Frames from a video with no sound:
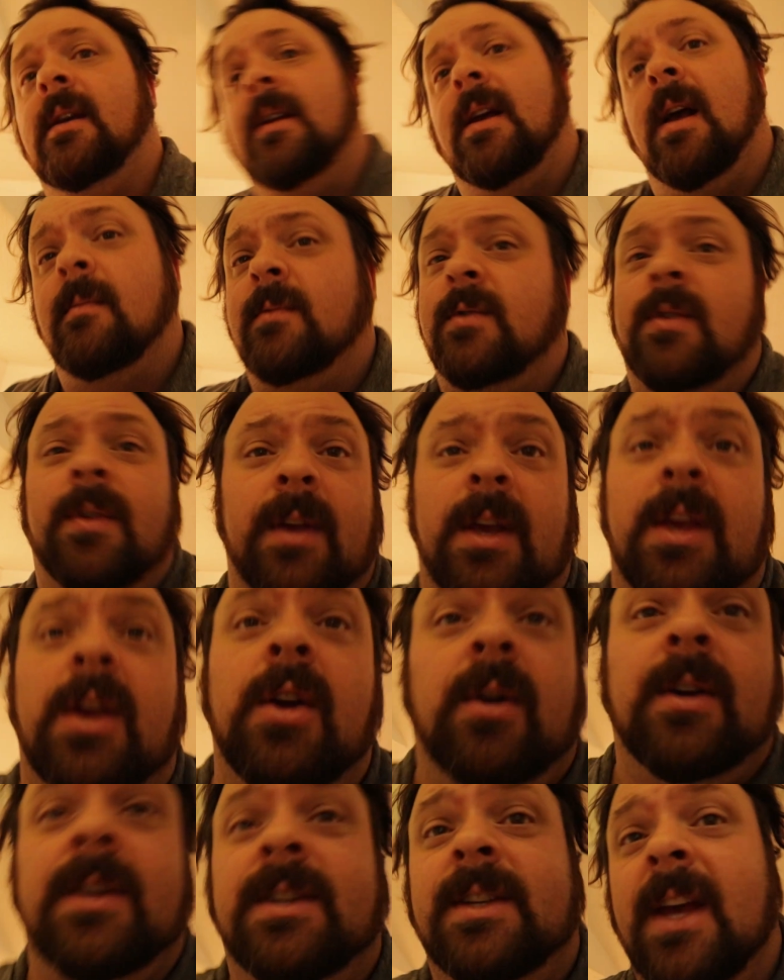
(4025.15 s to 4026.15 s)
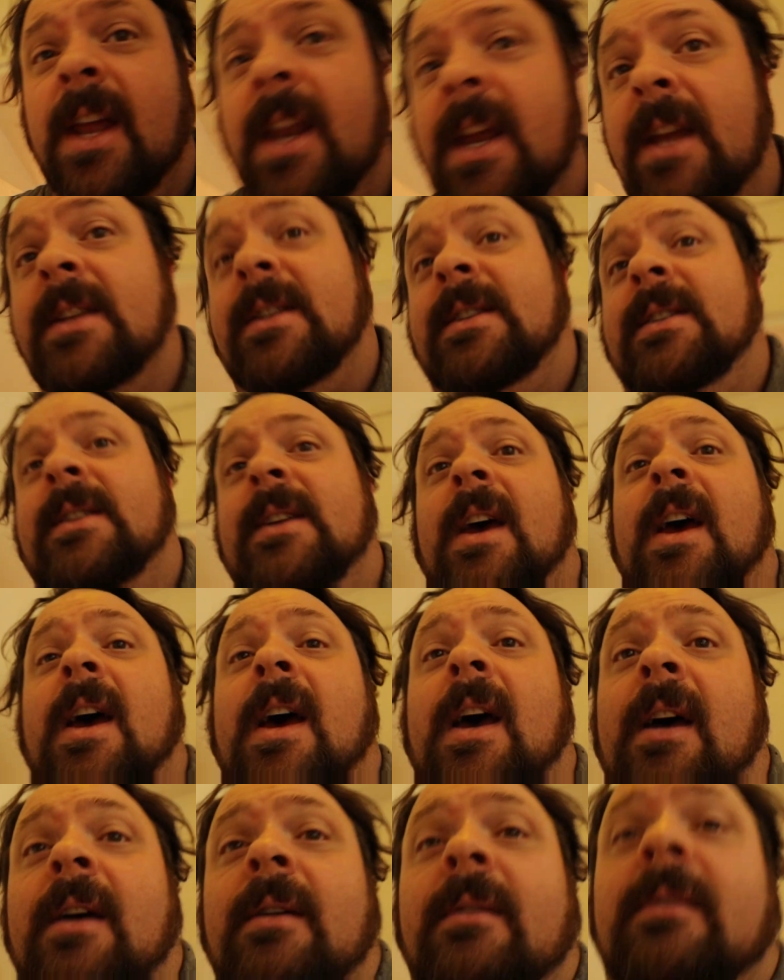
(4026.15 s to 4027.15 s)
Comes with the Cura settings
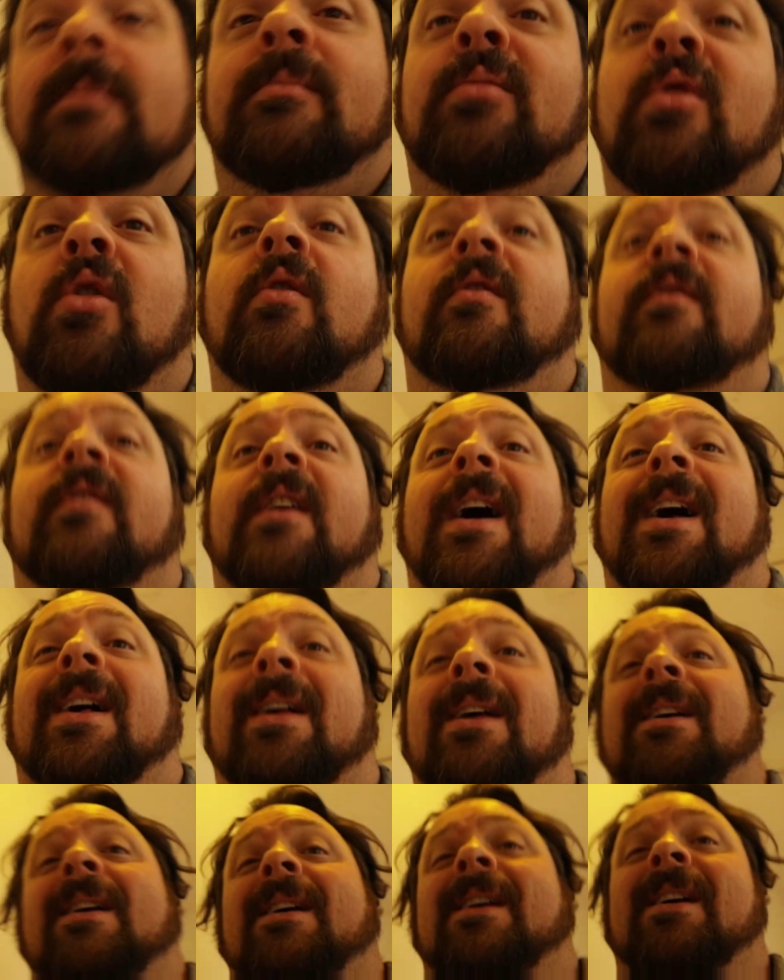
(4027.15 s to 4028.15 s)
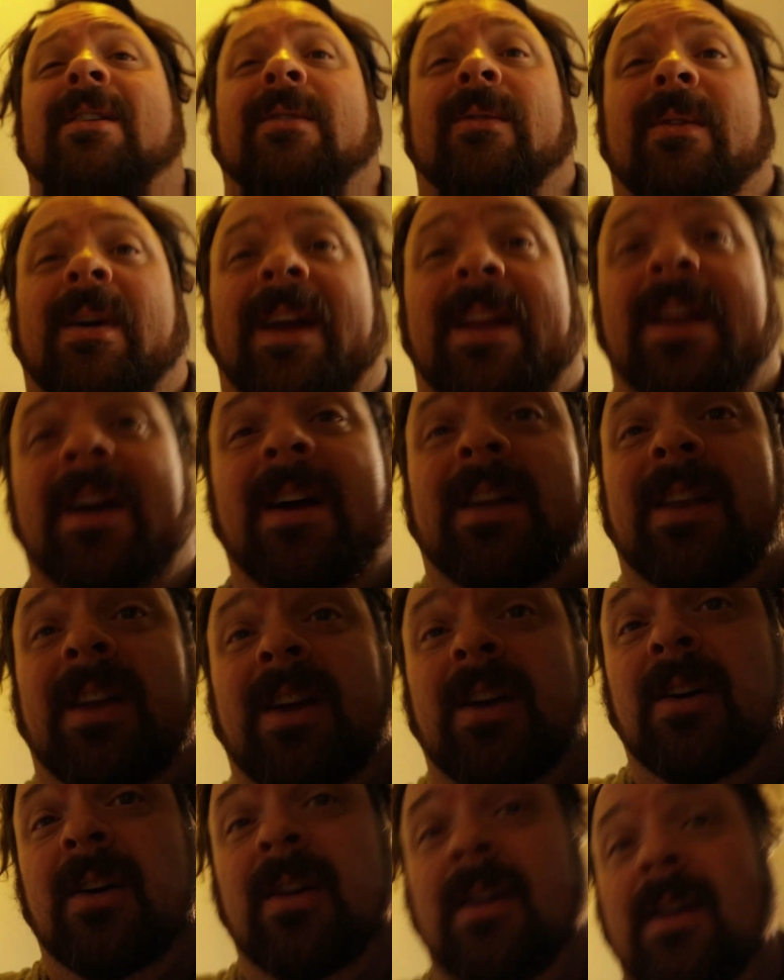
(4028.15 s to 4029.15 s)
uh, profile right on
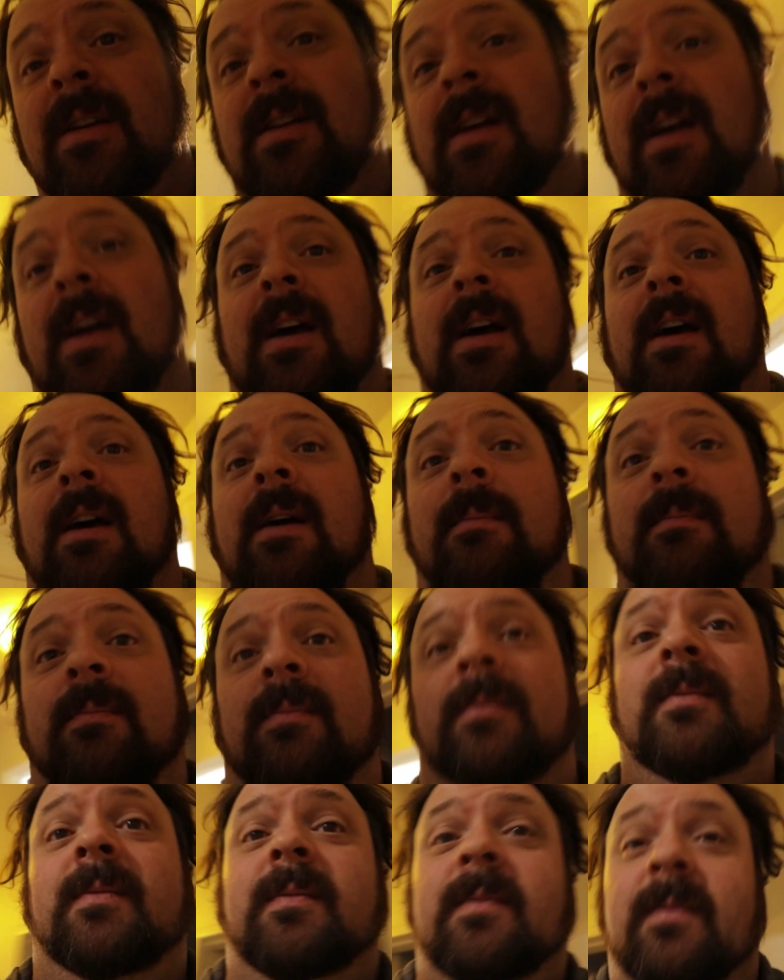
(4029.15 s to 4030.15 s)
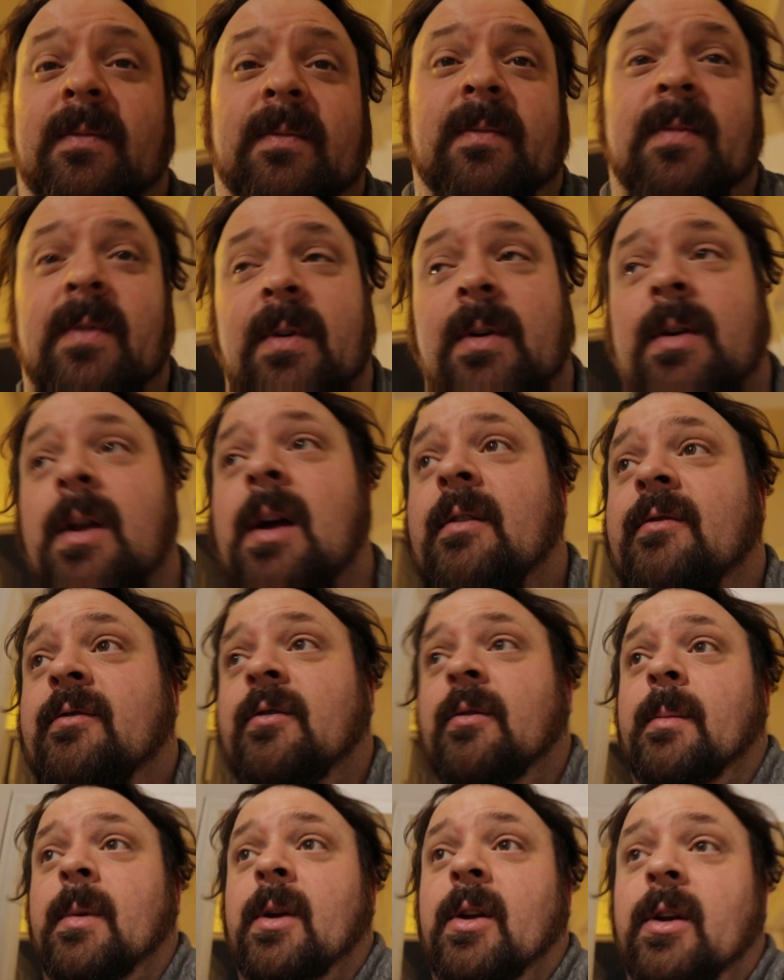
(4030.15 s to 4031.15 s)
here. Um, if you're not
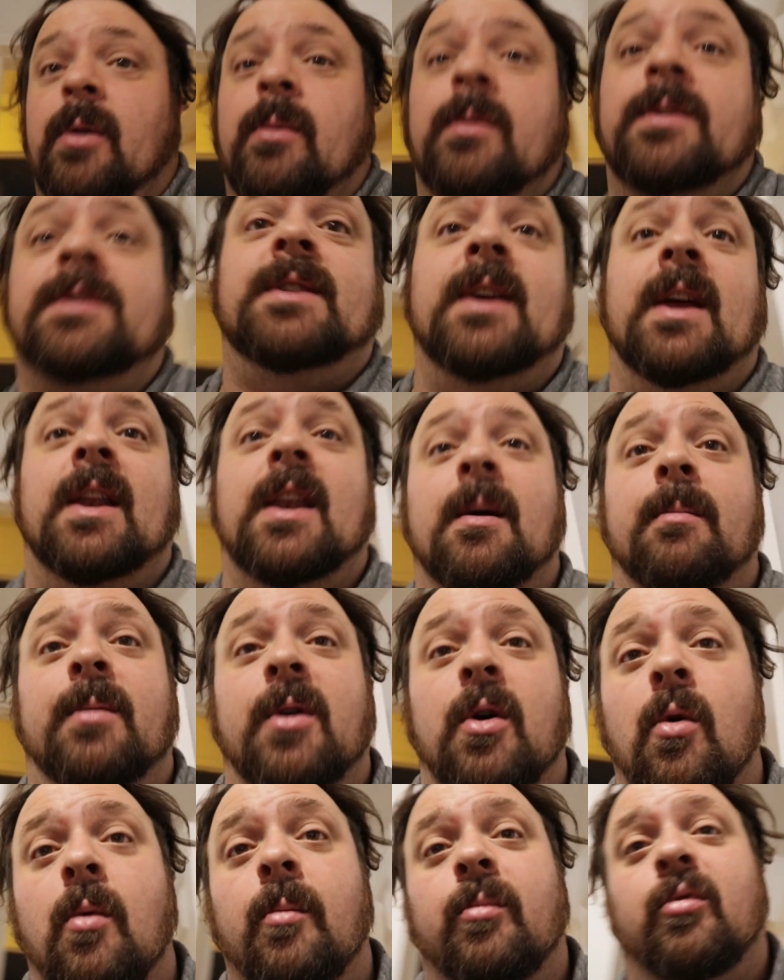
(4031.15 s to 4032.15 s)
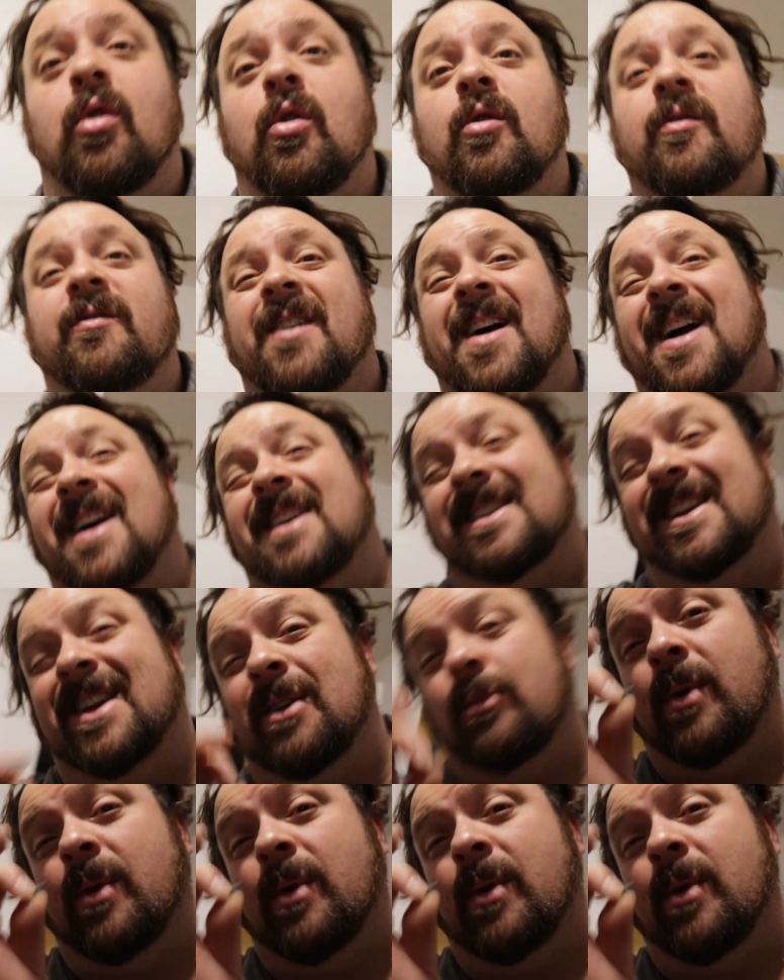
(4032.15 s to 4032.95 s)
familiar with setting up your own profiles, I